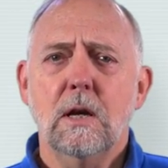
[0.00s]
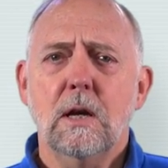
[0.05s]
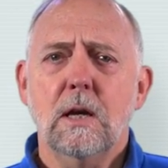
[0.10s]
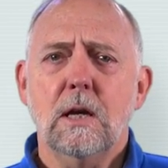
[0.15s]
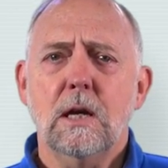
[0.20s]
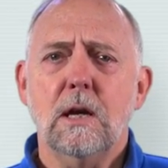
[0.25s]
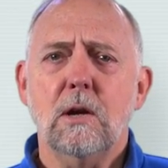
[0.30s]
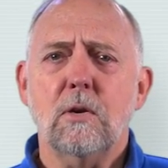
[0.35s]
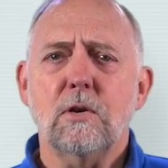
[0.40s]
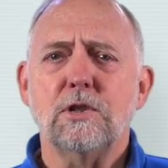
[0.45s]

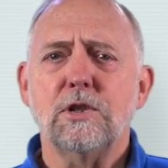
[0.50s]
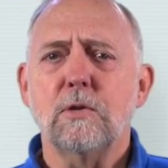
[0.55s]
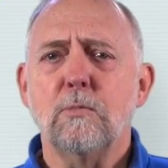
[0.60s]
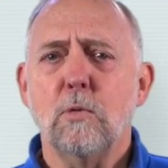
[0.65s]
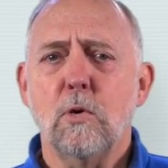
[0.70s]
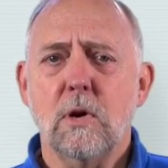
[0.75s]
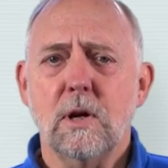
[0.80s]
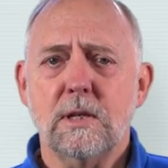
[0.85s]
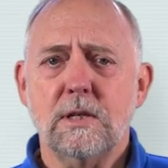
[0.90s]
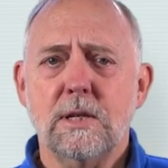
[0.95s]
Here are some
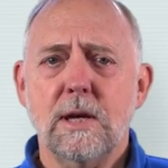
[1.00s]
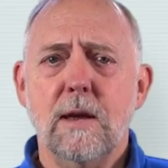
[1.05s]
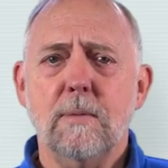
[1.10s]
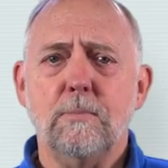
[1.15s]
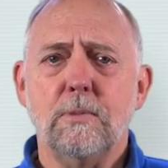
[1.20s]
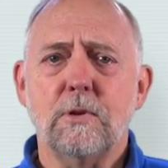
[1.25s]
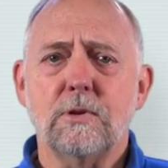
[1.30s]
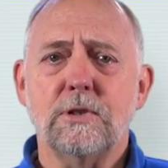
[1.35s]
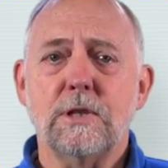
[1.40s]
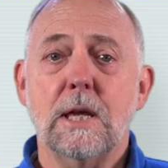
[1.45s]
more
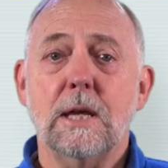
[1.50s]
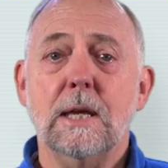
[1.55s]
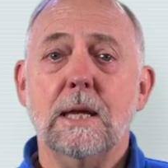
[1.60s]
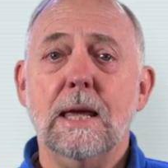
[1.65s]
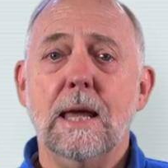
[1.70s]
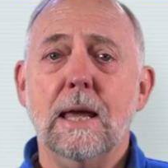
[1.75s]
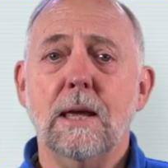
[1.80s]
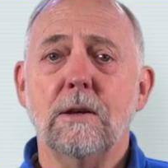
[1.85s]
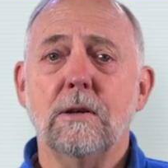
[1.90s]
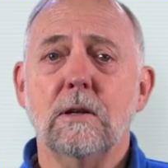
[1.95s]
examples. And
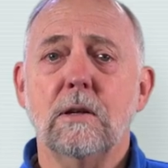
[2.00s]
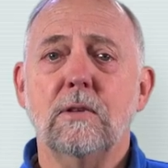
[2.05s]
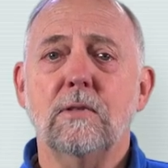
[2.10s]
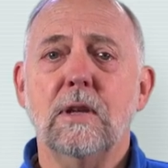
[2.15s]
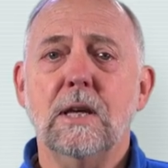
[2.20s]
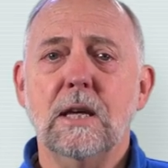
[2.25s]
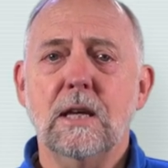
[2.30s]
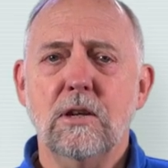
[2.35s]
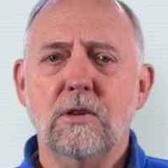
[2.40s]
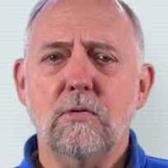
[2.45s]
again,
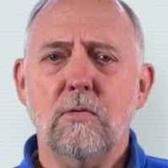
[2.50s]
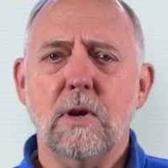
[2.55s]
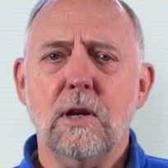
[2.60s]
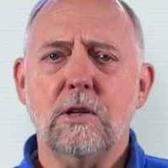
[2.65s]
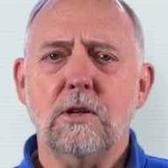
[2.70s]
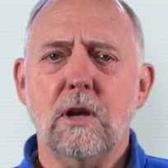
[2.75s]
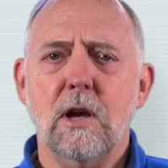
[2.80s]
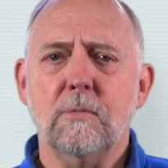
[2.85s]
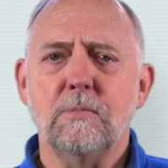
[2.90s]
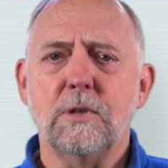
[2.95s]
the
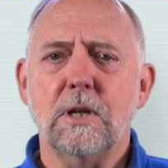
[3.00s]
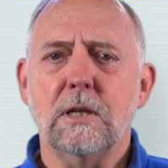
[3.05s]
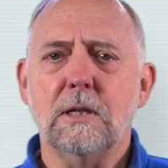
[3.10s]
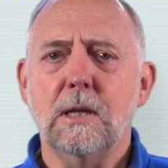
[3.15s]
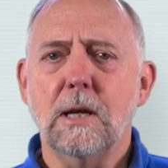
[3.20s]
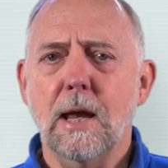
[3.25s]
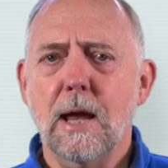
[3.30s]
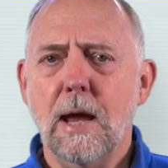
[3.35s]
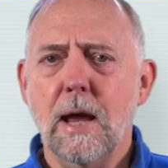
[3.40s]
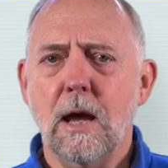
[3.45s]
indirect object
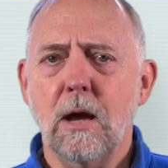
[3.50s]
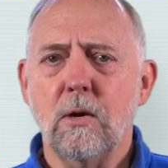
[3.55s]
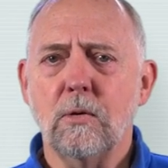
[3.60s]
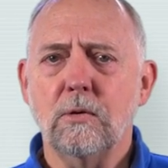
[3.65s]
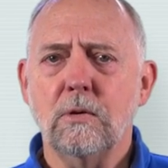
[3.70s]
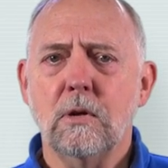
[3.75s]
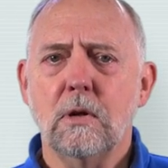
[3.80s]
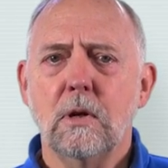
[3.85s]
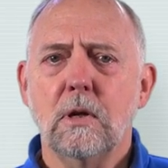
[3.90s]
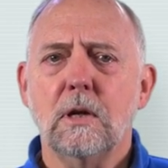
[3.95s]

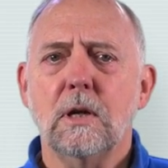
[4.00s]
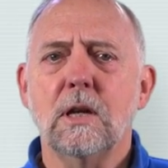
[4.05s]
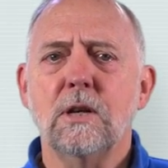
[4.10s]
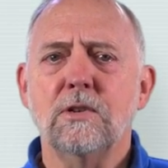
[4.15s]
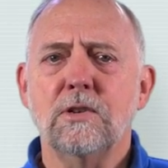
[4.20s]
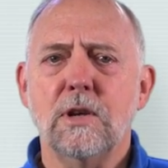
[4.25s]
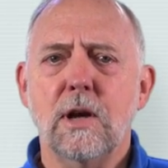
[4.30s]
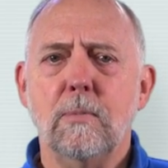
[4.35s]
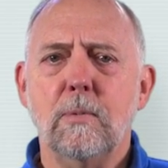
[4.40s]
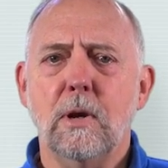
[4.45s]
noun
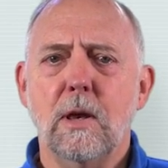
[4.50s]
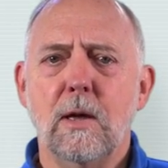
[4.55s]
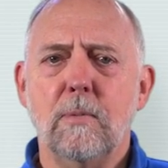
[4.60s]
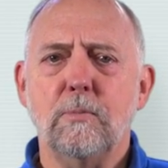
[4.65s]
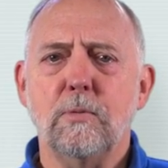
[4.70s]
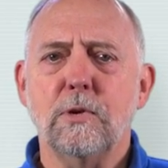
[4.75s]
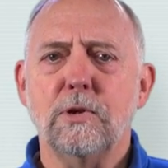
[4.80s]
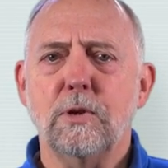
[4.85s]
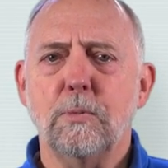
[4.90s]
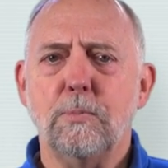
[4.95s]
can double
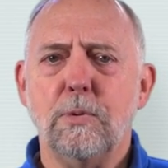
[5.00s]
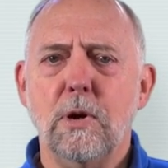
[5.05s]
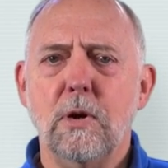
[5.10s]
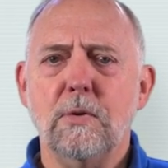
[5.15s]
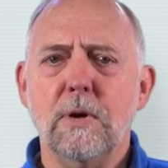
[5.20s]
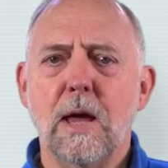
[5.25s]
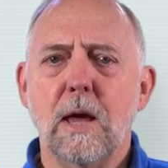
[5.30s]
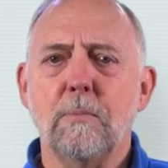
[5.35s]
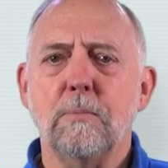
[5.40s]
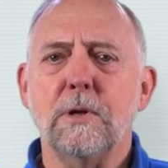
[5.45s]
up with the
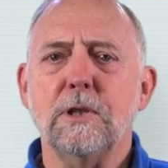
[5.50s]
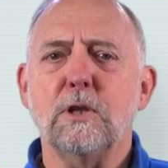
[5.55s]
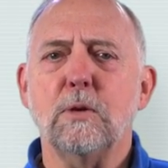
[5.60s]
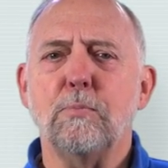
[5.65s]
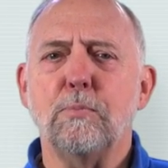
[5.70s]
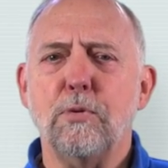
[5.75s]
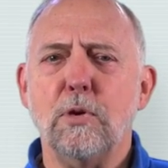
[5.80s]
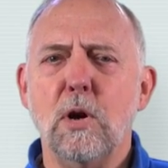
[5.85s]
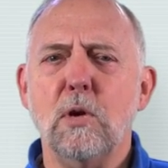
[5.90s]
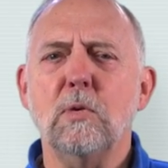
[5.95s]
pronoun, but the
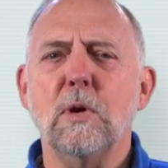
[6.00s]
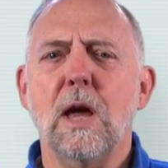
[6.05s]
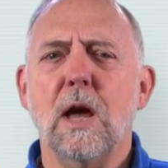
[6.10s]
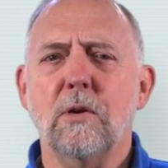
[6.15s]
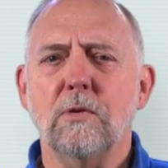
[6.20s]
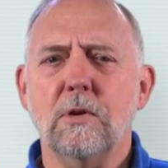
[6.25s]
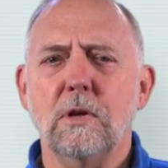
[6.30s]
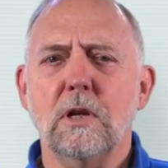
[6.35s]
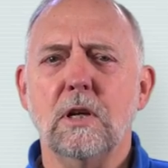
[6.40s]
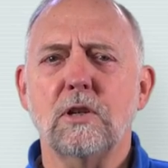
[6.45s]

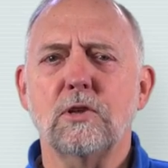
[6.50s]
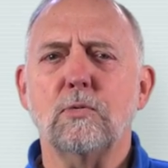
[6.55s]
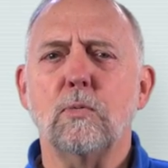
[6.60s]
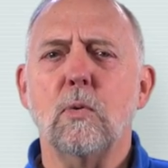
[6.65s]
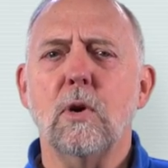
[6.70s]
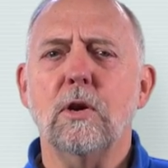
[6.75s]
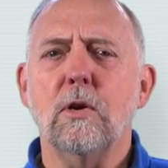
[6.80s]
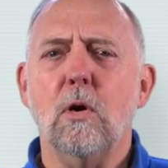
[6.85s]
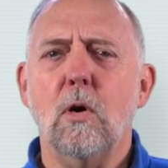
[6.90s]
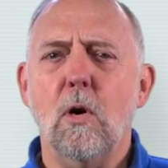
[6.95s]
pronoun is
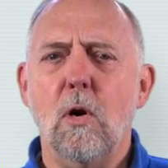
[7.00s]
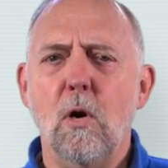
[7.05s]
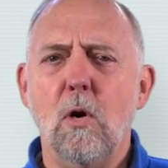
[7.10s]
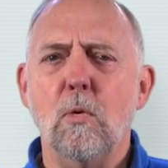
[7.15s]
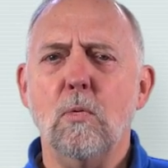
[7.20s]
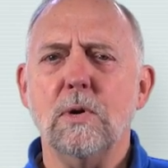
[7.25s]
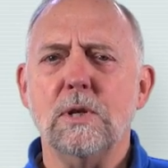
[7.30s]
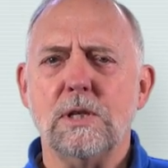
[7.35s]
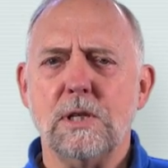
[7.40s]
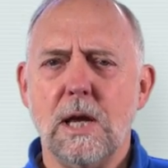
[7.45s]
what
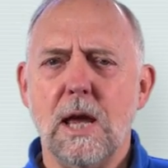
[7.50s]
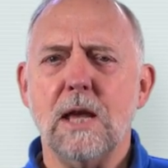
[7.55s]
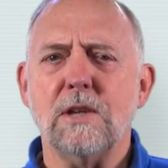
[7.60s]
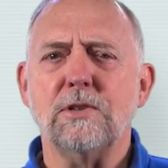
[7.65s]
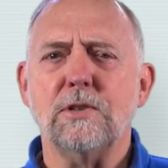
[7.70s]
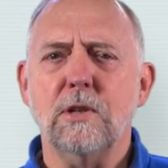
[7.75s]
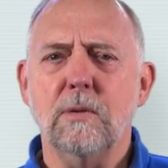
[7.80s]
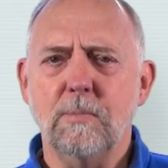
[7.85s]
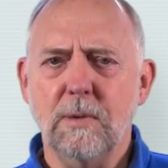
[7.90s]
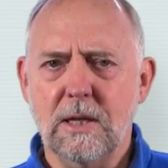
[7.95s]
always
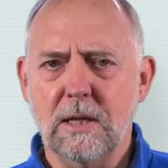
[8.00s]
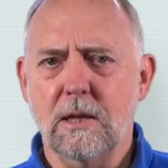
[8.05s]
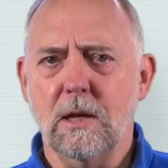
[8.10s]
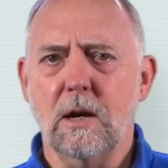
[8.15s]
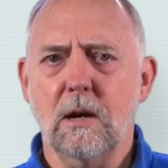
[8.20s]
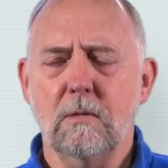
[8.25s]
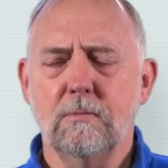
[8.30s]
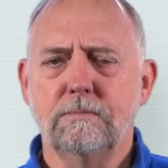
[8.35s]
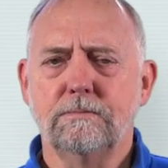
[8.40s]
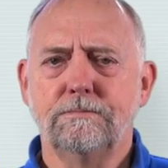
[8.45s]
has to be
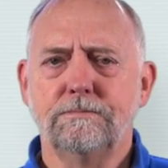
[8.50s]
there.